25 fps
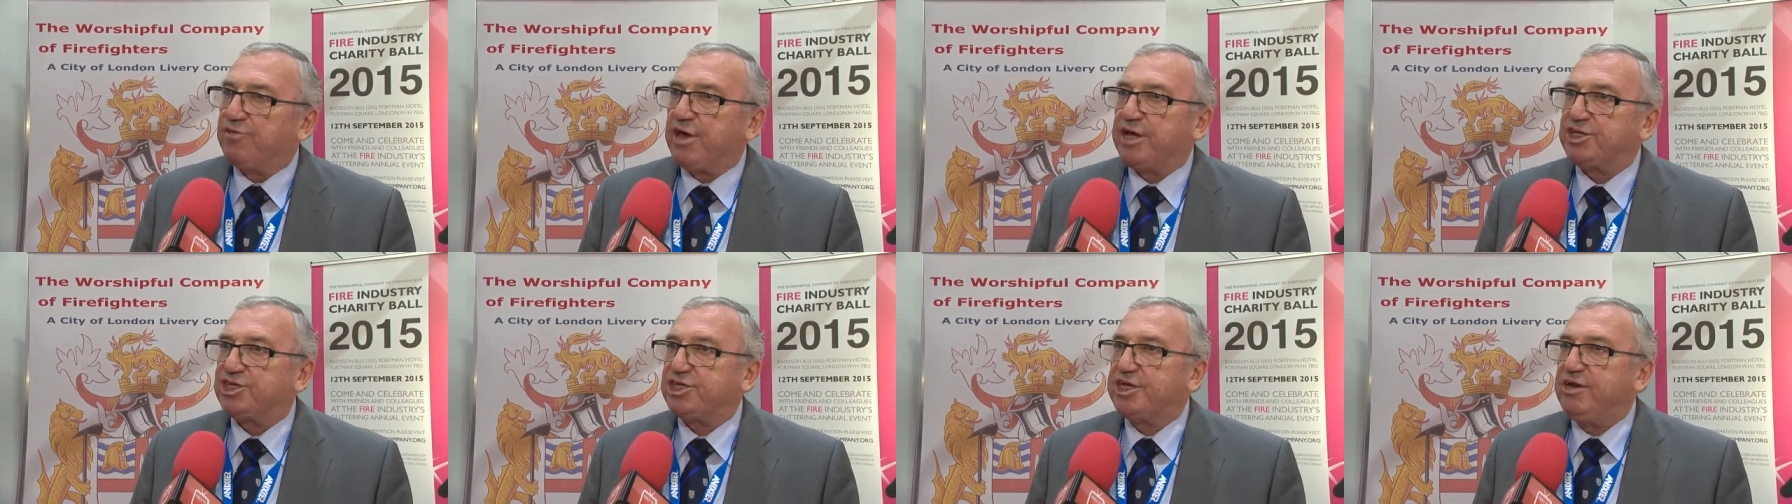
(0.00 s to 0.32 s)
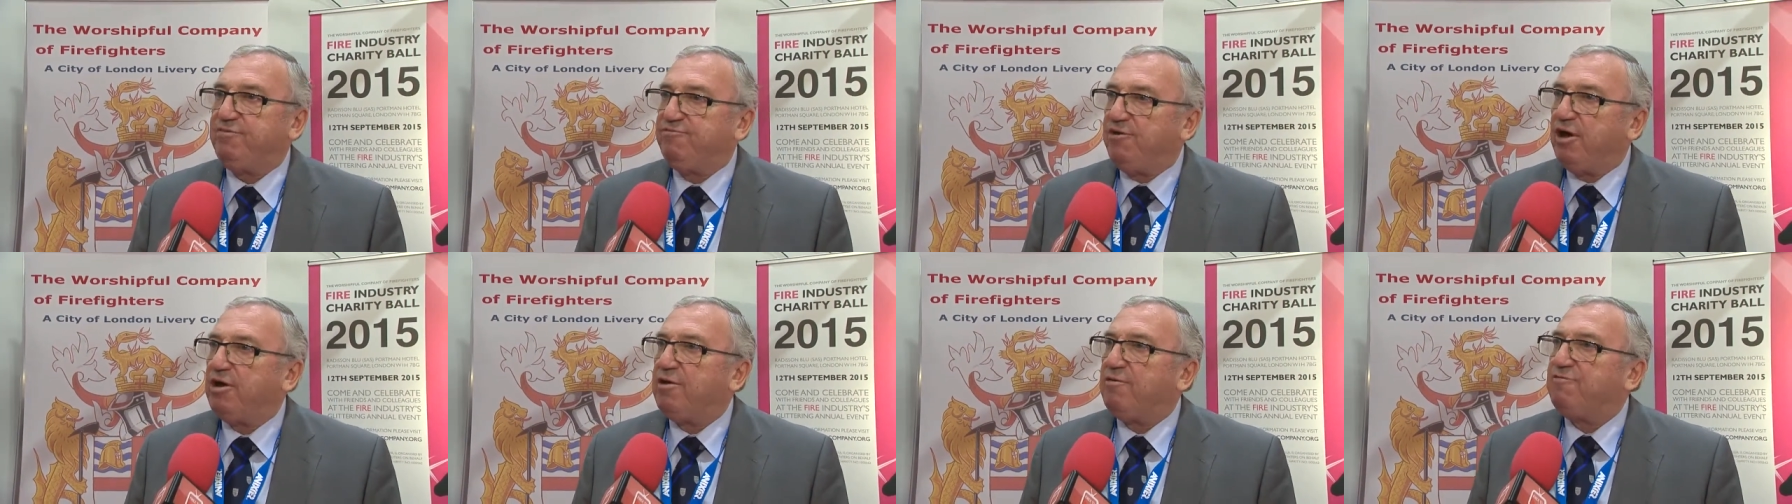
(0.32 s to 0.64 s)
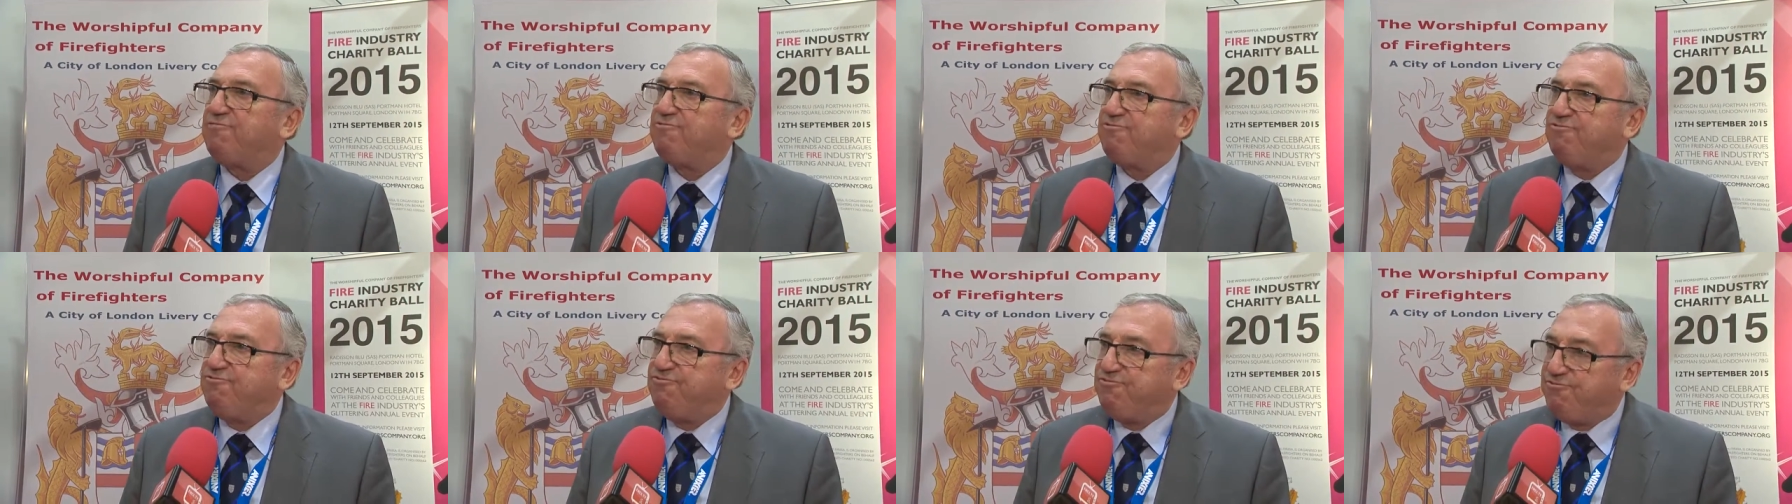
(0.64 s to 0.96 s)
That's
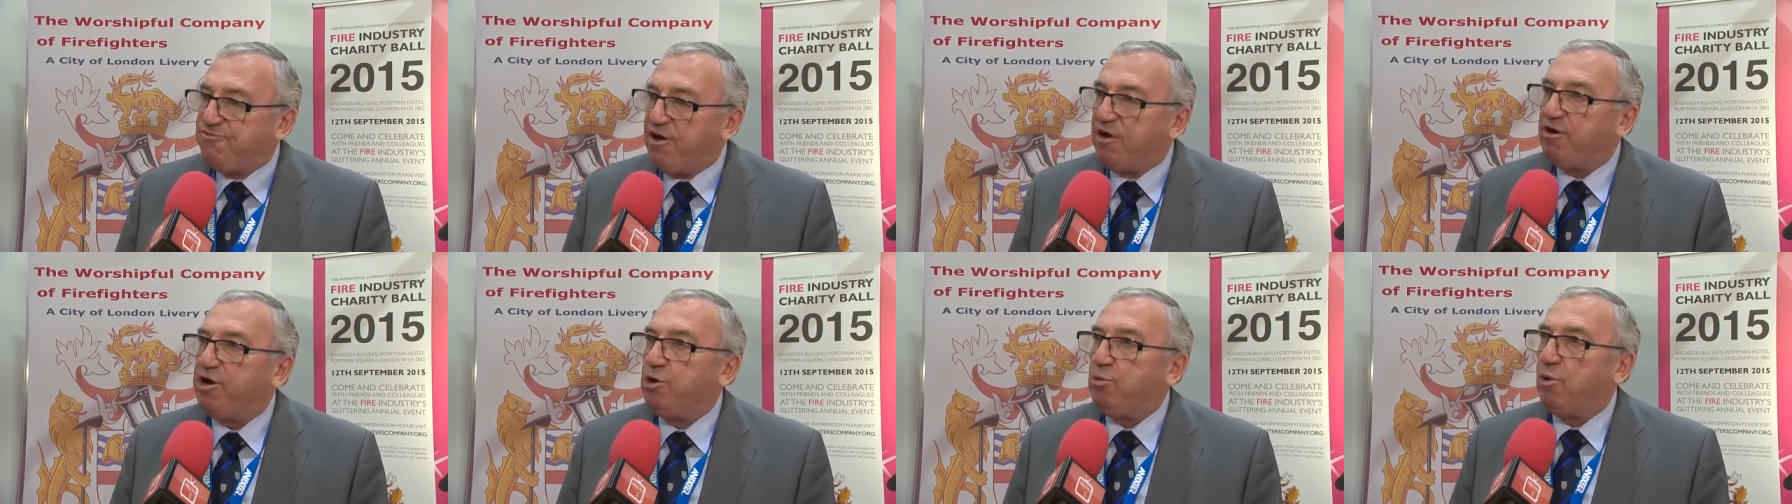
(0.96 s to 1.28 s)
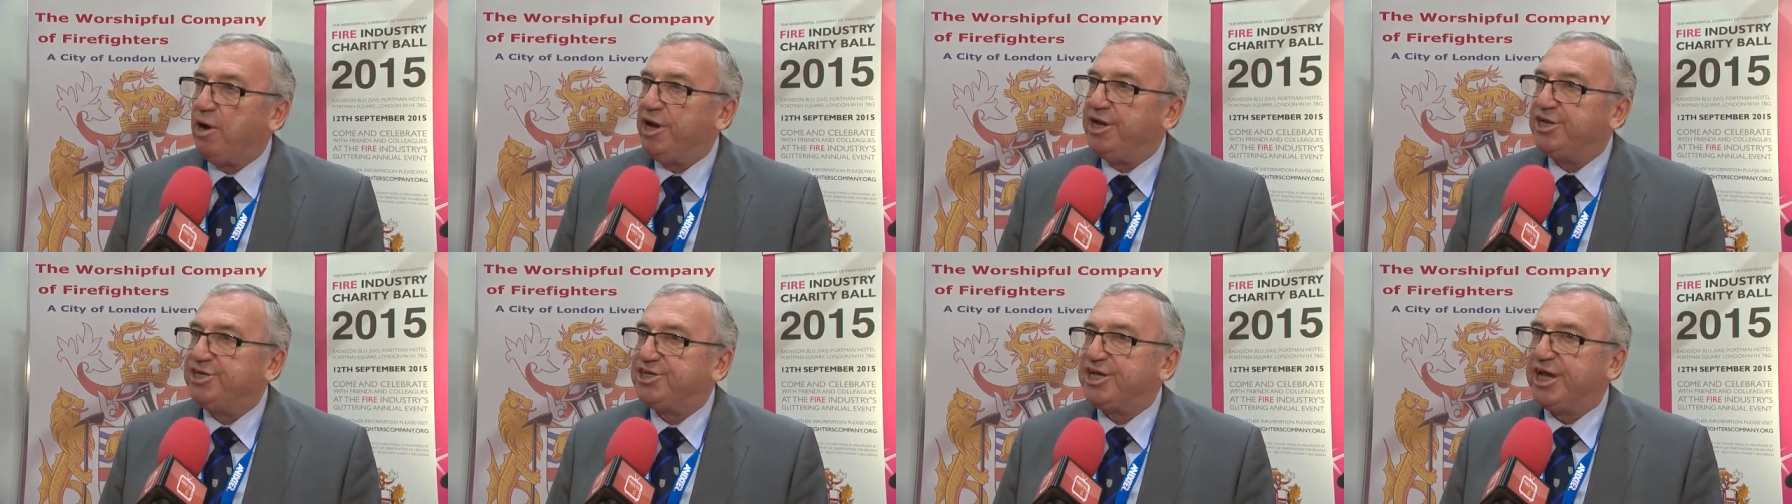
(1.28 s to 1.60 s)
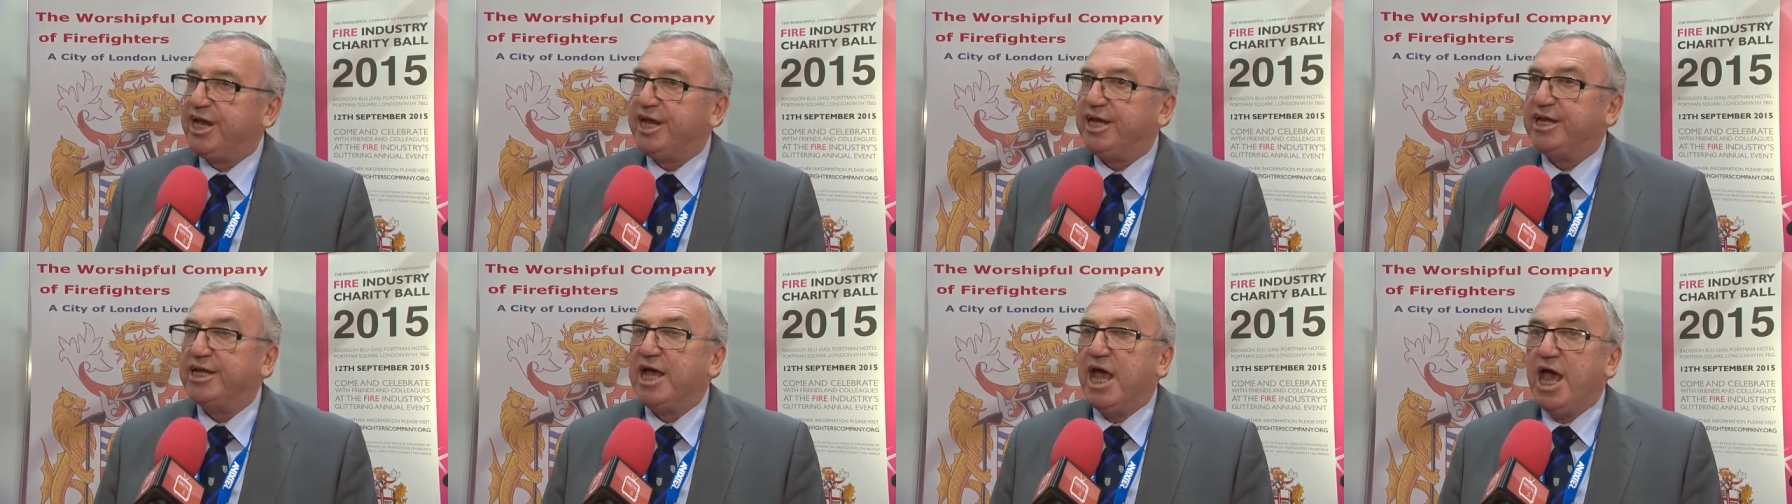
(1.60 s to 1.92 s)
developed very well
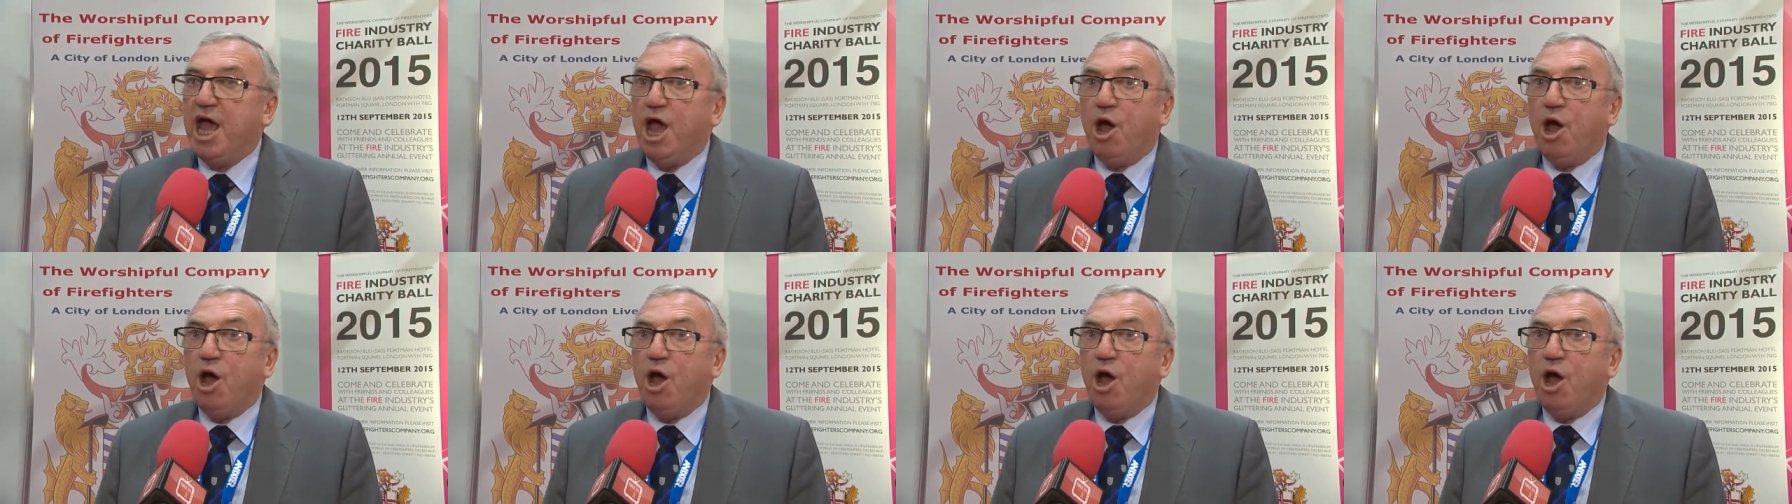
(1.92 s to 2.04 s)
indeed.